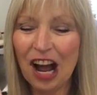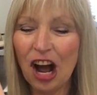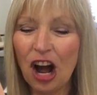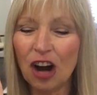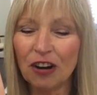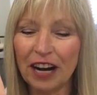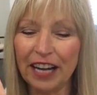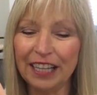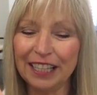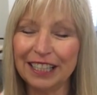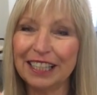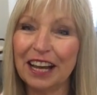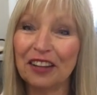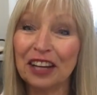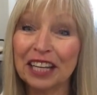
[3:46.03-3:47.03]
All right,
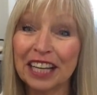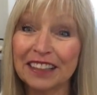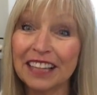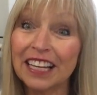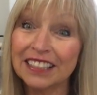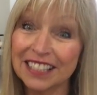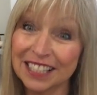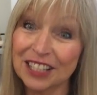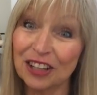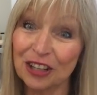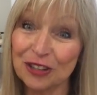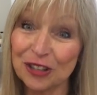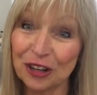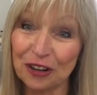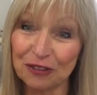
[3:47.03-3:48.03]
now that I got that
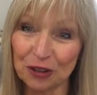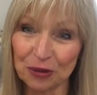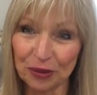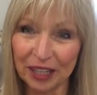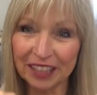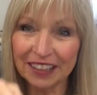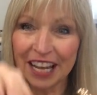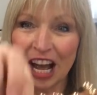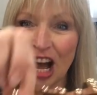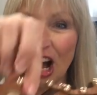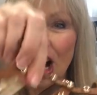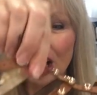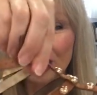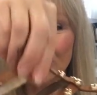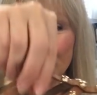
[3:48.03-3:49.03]
disclosure over with,
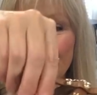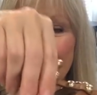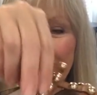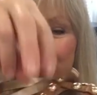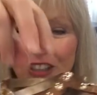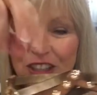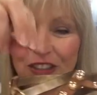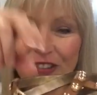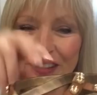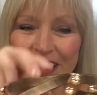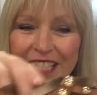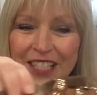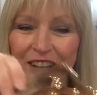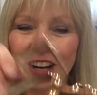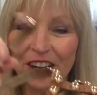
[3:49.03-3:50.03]
look at how cute
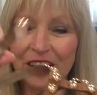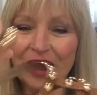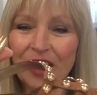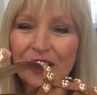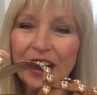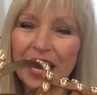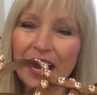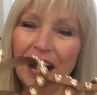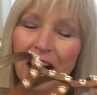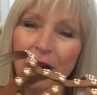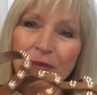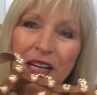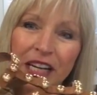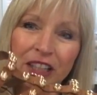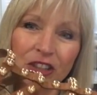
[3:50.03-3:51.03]
these are. Okay,
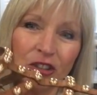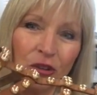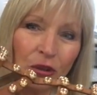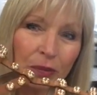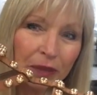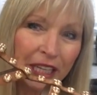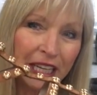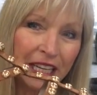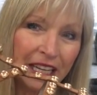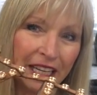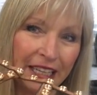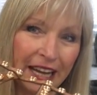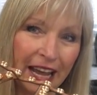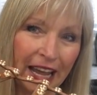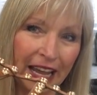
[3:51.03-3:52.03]
I'm not normally
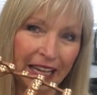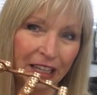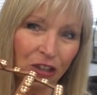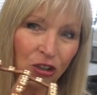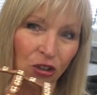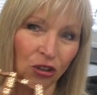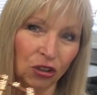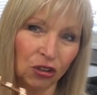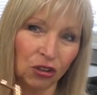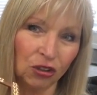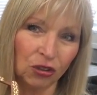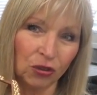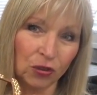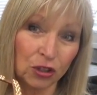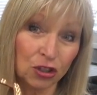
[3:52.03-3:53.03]
an
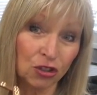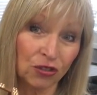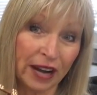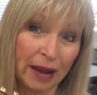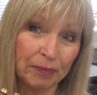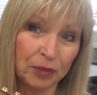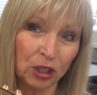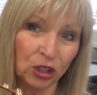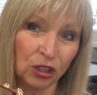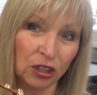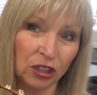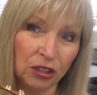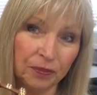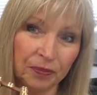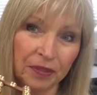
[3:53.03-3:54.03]
ankle strap
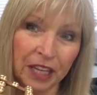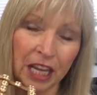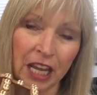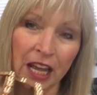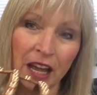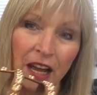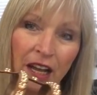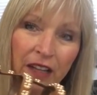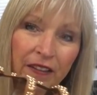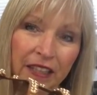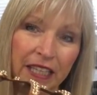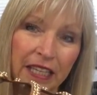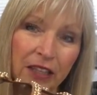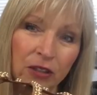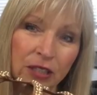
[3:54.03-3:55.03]
girl. The
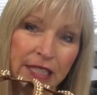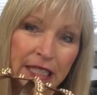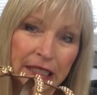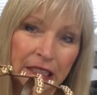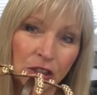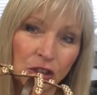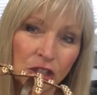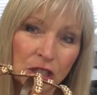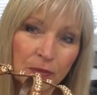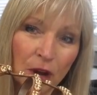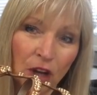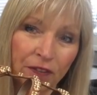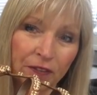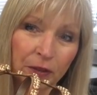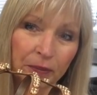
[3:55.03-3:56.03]
heel's a little
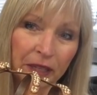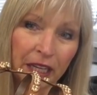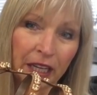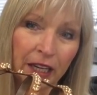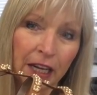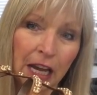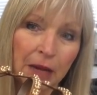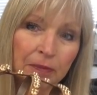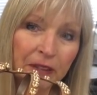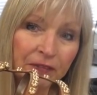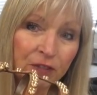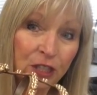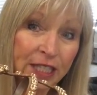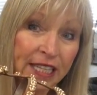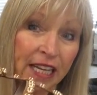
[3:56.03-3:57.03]
small for me, but
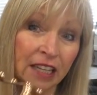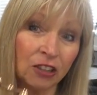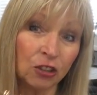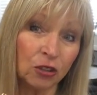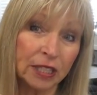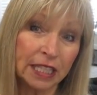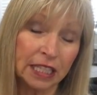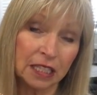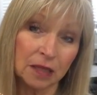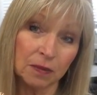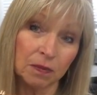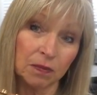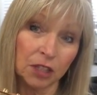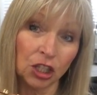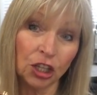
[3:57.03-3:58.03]
for sandals, it's,
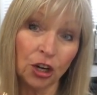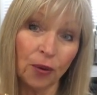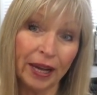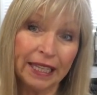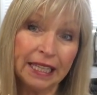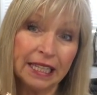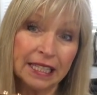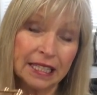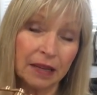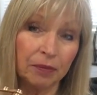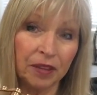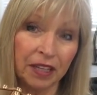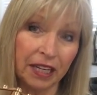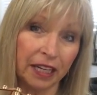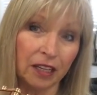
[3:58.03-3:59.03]
you know, I need
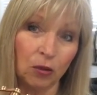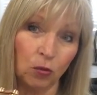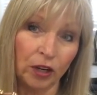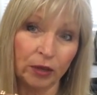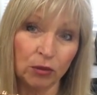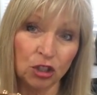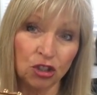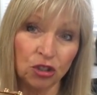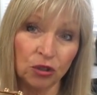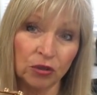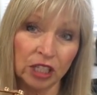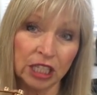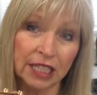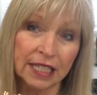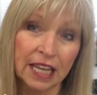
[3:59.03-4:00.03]
something I could wear with
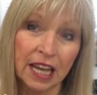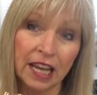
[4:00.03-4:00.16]
shorts